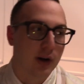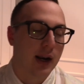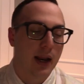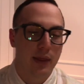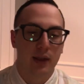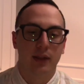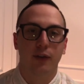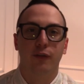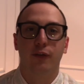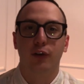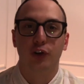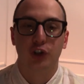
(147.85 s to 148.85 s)
And I think the
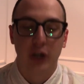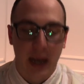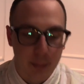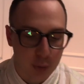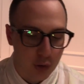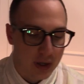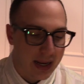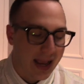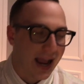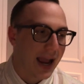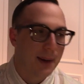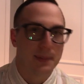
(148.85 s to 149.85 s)
first chapter,
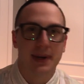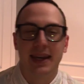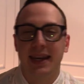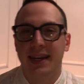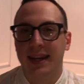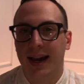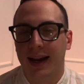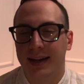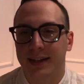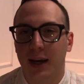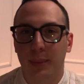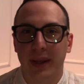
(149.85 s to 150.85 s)
I'm uh,
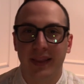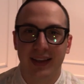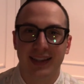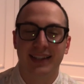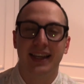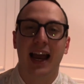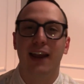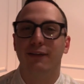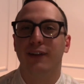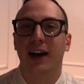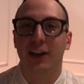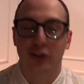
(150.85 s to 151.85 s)
dubbing the sci
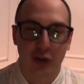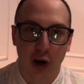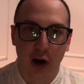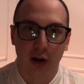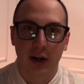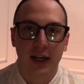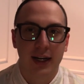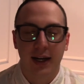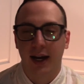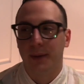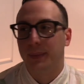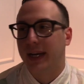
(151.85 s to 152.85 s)
fi star.
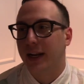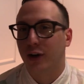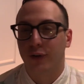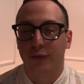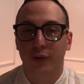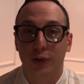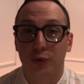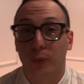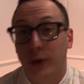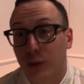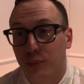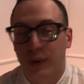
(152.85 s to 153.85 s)
I'm um, getting her first
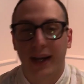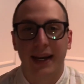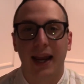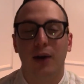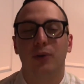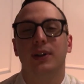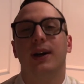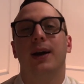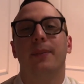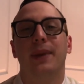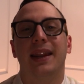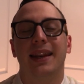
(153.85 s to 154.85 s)
real breakout
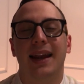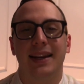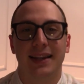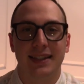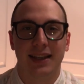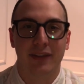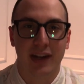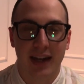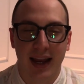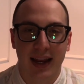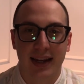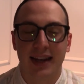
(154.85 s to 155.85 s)
um, in
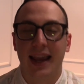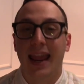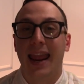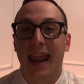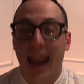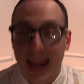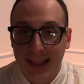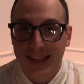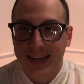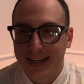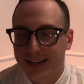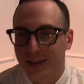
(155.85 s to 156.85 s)
1979
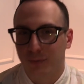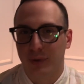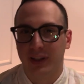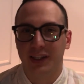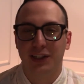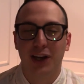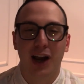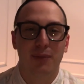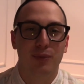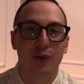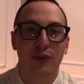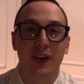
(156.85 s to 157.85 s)
Alien, the Ridley Scott
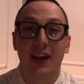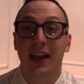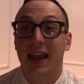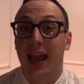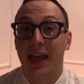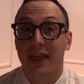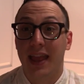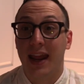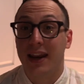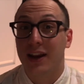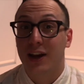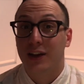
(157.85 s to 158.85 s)
movie, and
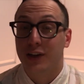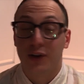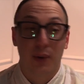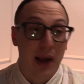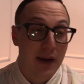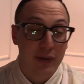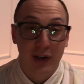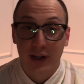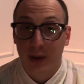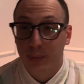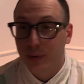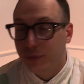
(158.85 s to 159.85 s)
then, you know, having a
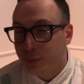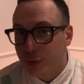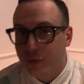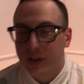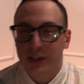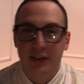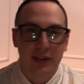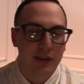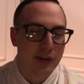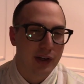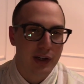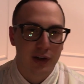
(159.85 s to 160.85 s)
couple of movies,
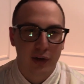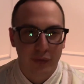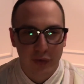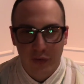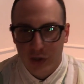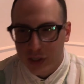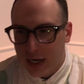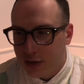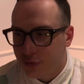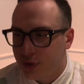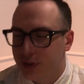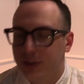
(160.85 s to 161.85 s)
Living Year of Living
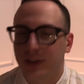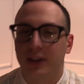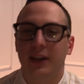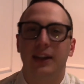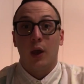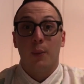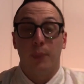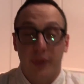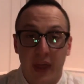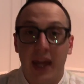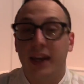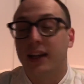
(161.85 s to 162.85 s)
Dangerously, but
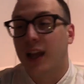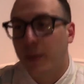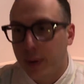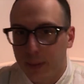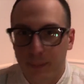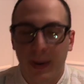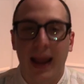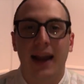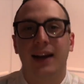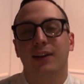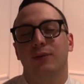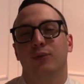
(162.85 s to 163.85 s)
then coming
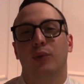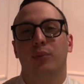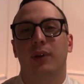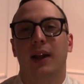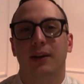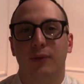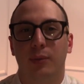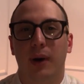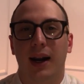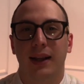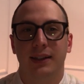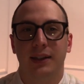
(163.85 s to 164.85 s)
back, repri
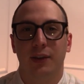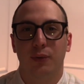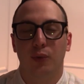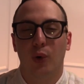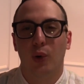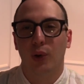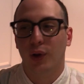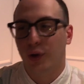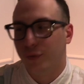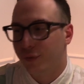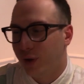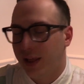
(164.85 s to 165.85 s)
reprising the role
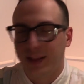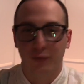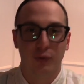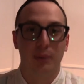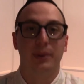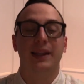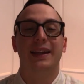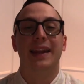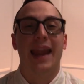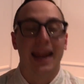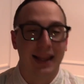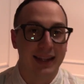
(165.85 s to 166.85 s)
of Ellen Ripley in
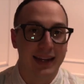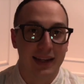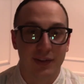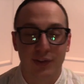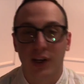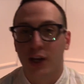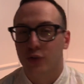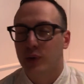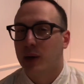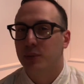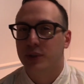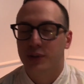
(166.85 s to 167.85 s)
Aliens. So
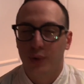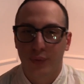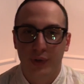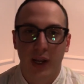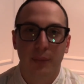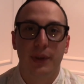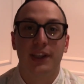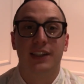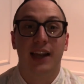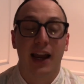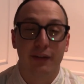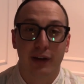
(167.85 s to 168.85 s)
I would sort of dub the
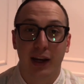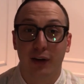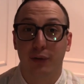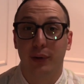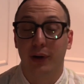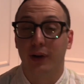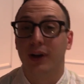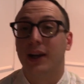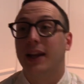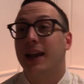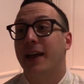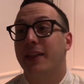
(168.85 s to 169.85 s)
sci fi career
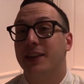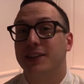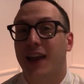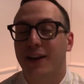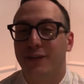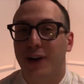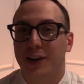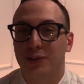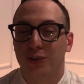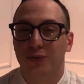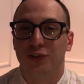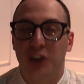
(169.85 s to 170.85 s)
uh, the sci fi
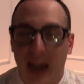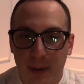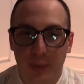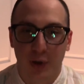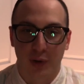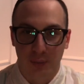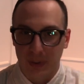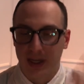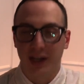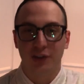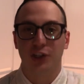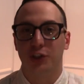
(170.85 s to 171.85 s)
sort of chapter
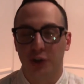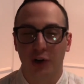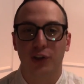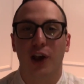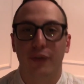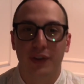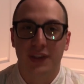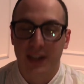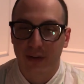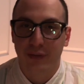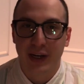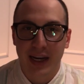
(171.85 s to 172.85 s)
because she starts off in
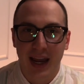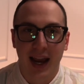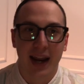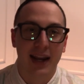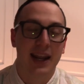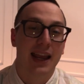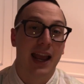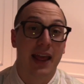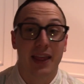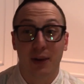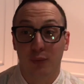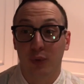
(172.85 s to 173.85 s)
79
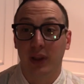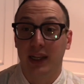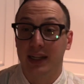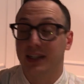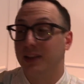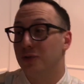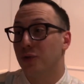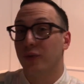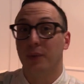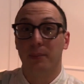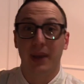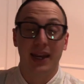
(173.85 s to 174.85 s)
and then really into sort of
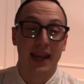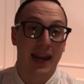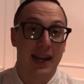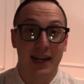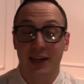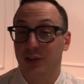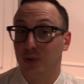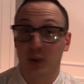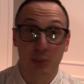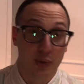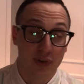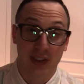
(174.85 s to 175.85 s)
the mid 80s
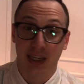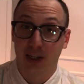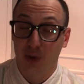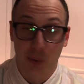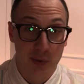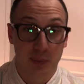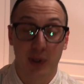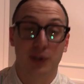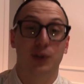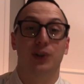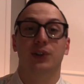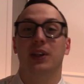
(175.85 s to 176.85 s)
doing movies like
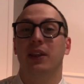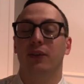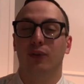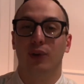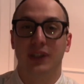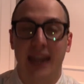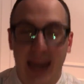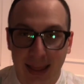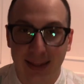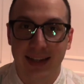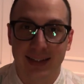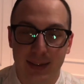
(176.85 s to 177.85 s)
Ghostbusters and, of course,
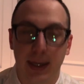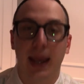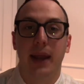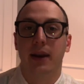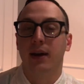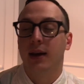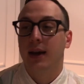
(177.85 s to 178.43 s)
Aliens again.